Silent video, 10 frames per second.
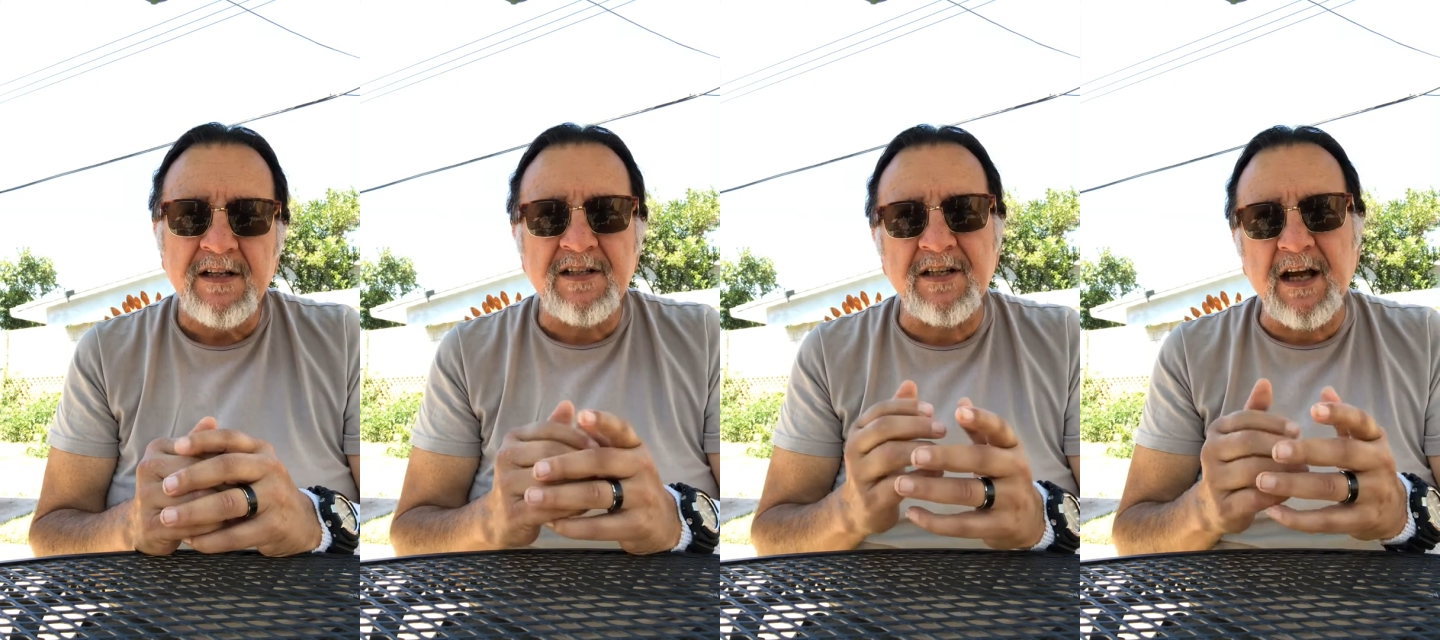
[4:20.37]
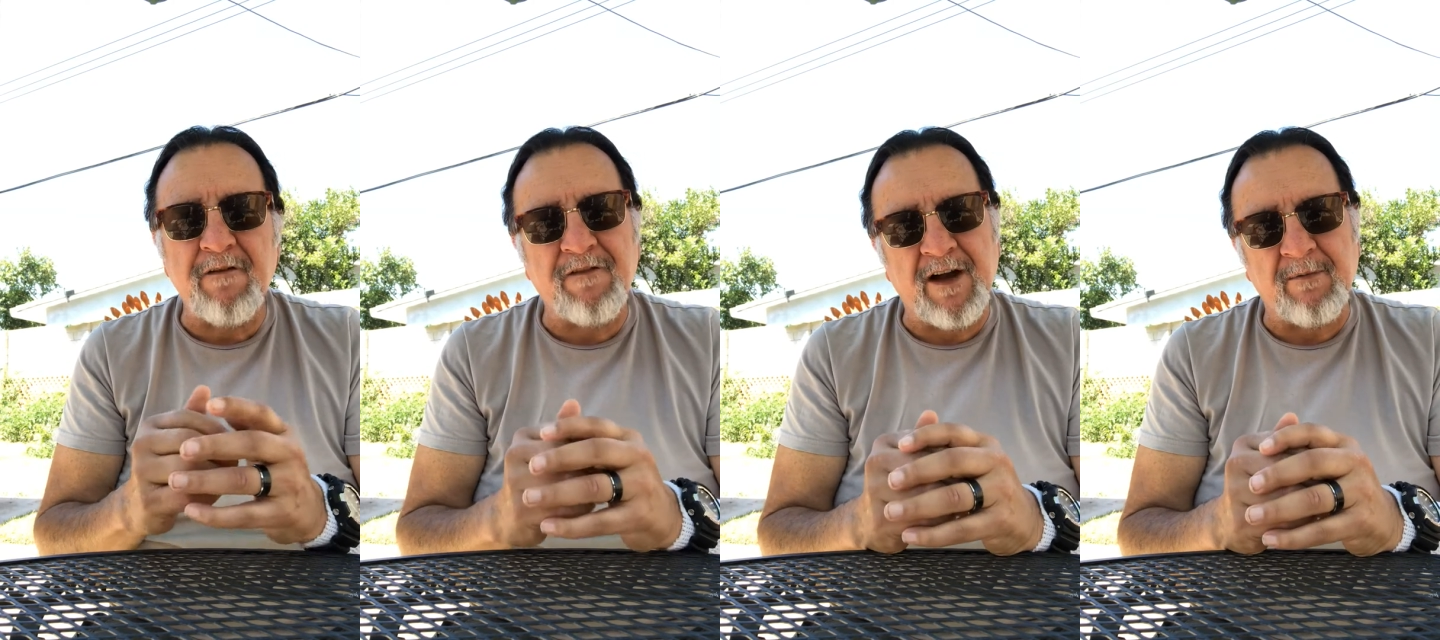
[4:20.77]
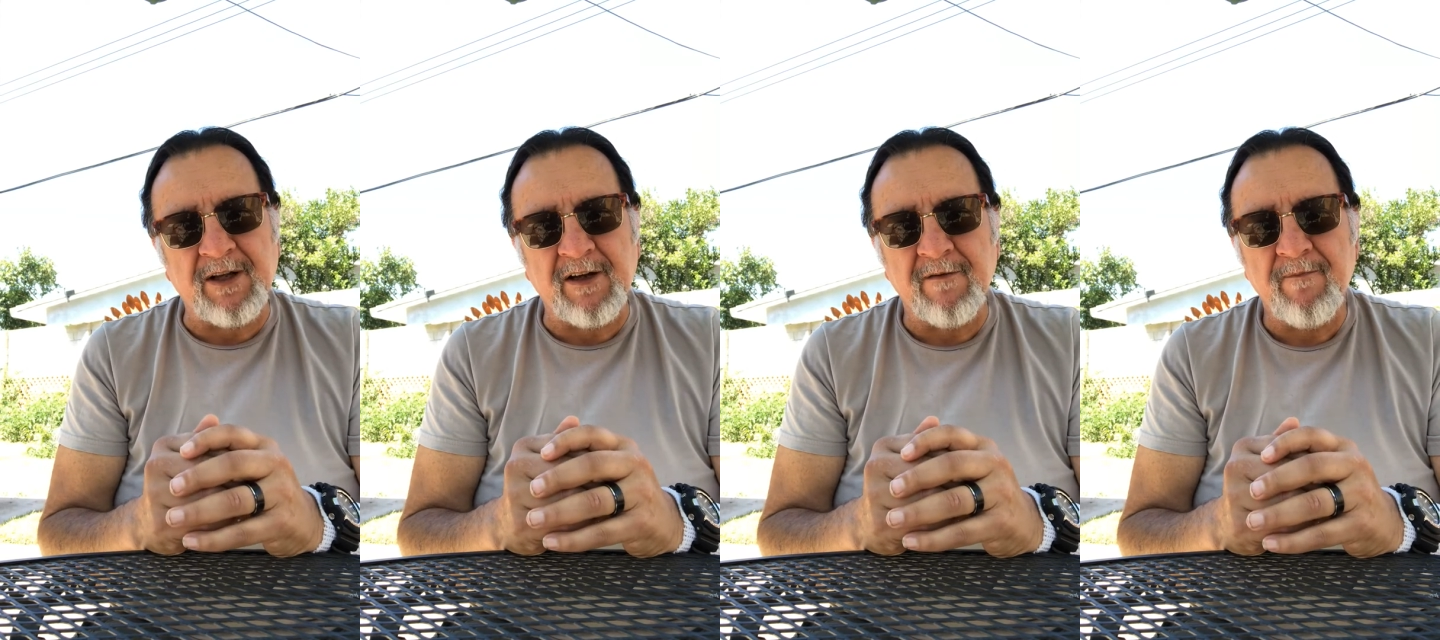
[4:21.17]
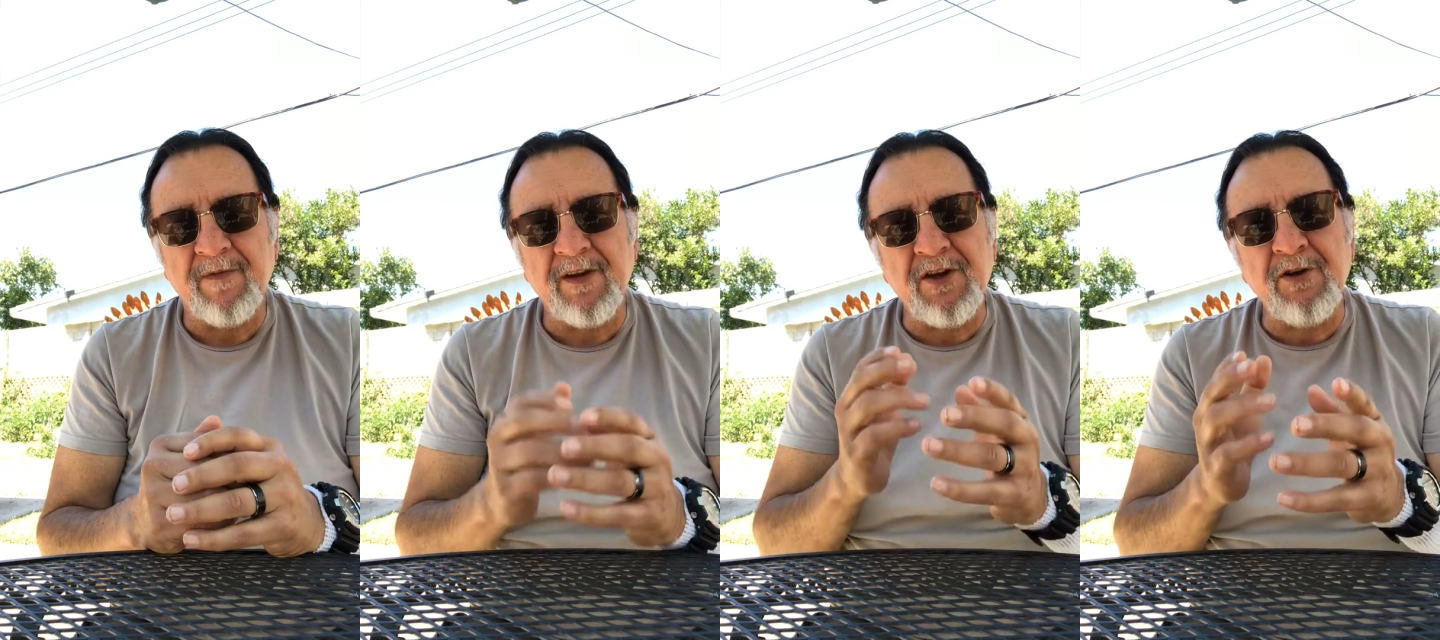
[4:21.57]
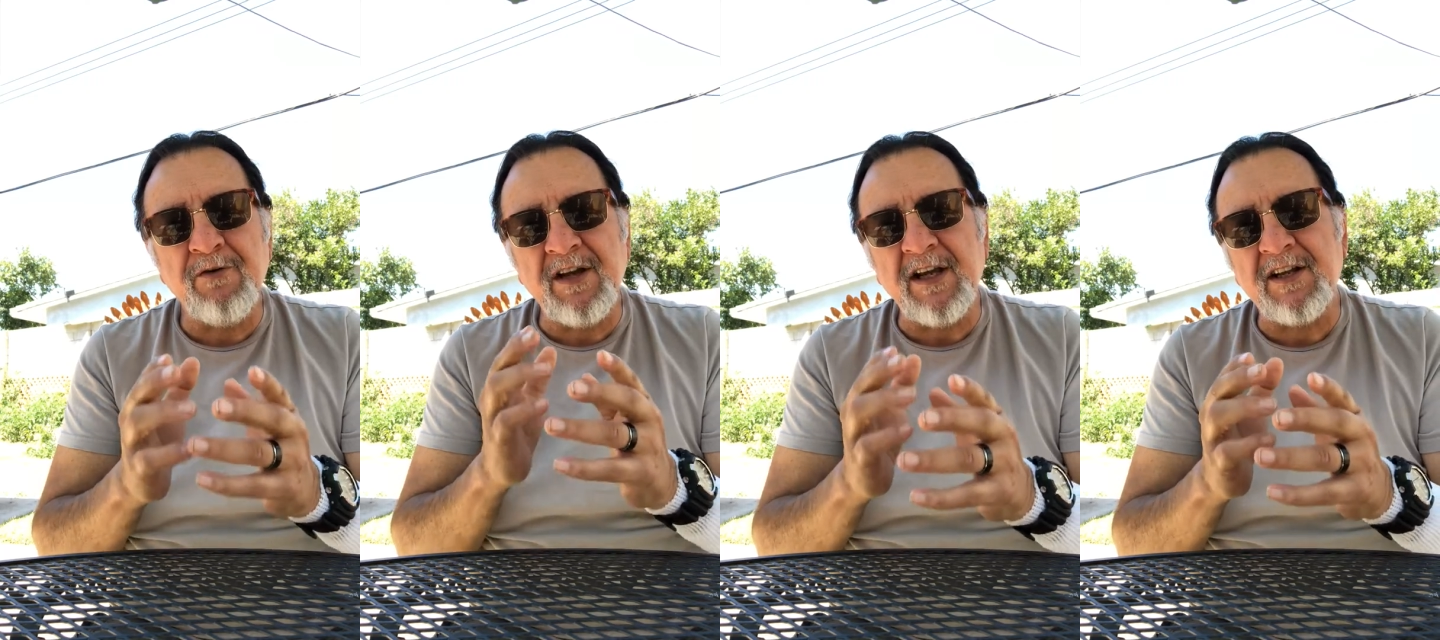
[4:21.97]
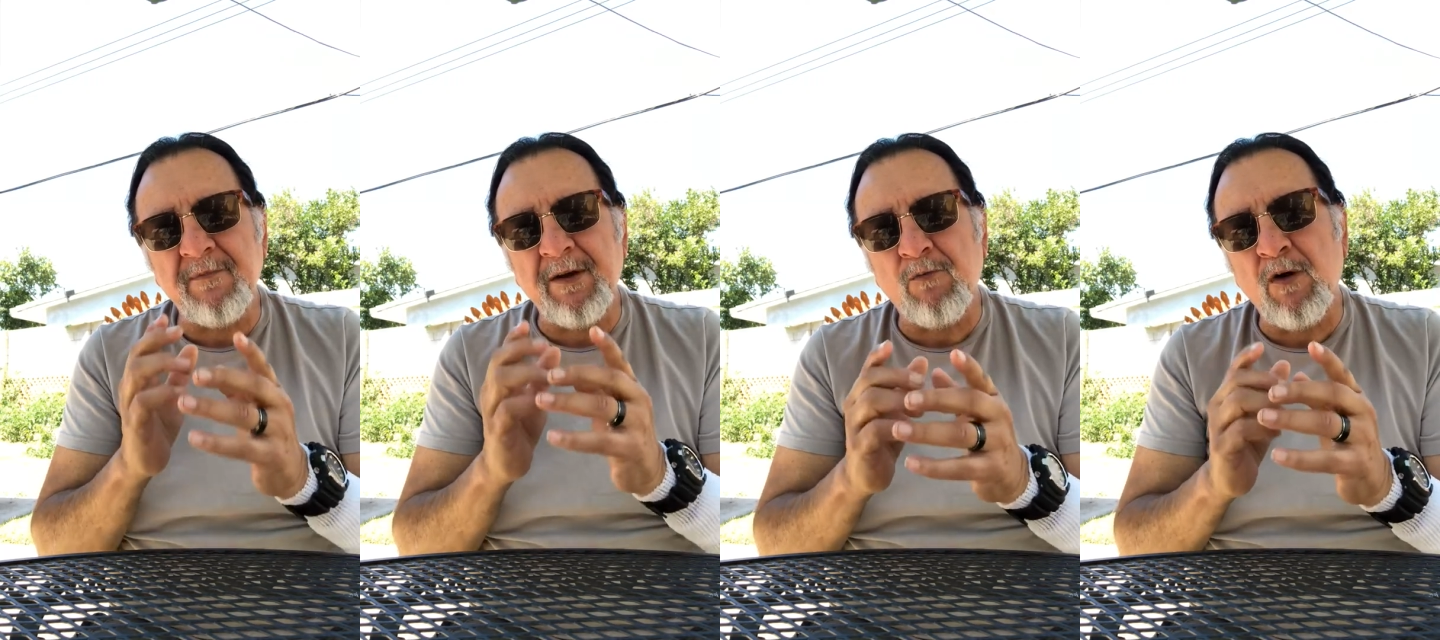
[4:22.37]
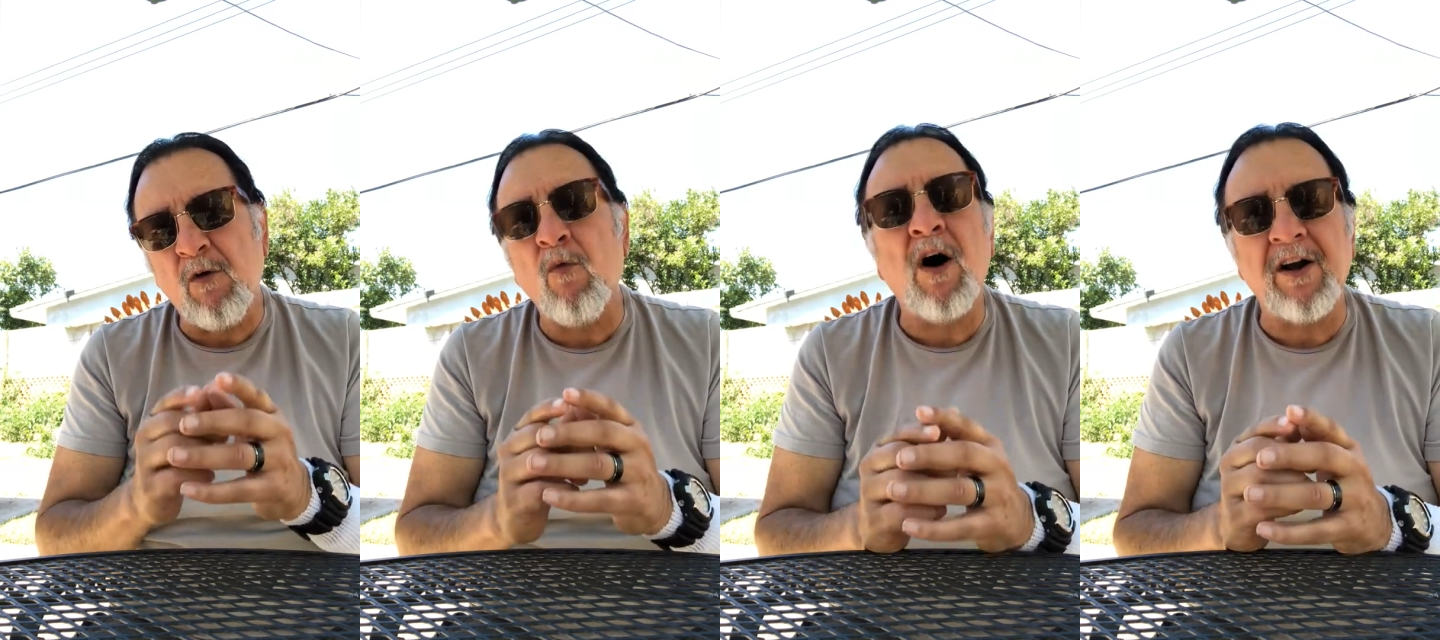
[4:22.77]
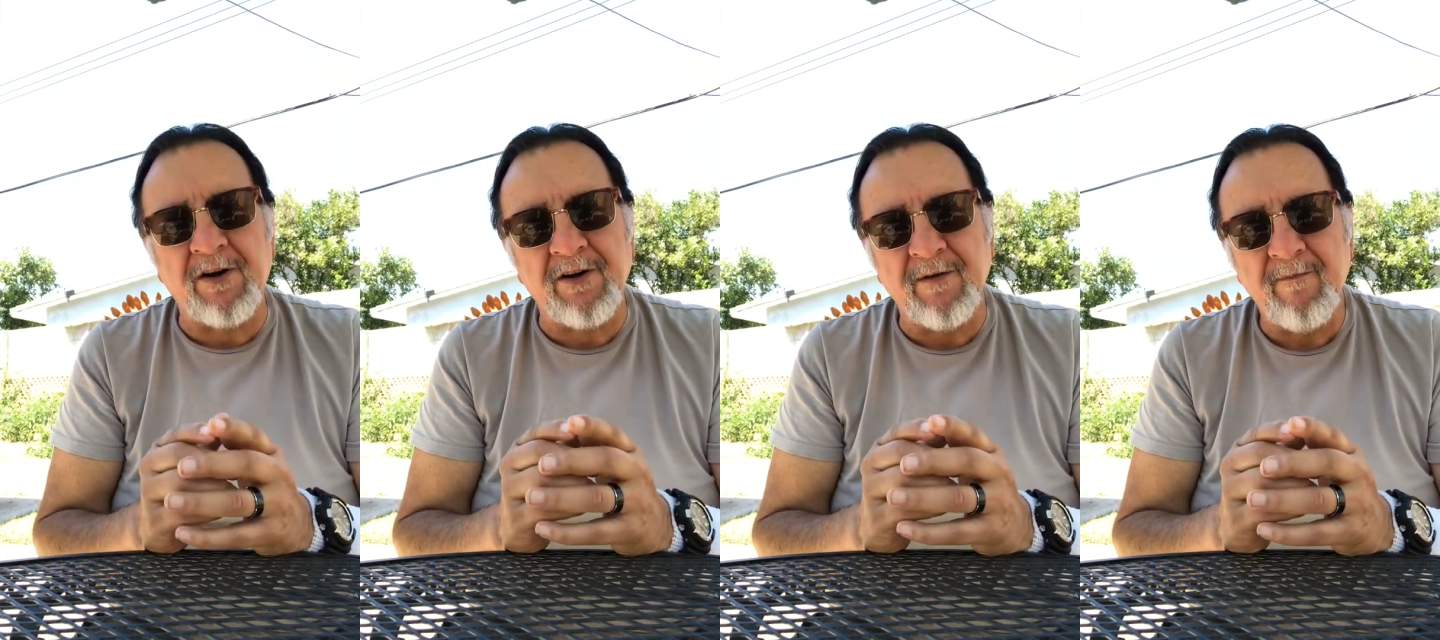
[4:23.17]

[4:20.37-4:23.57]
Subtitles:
Today, family, you need to be well watered,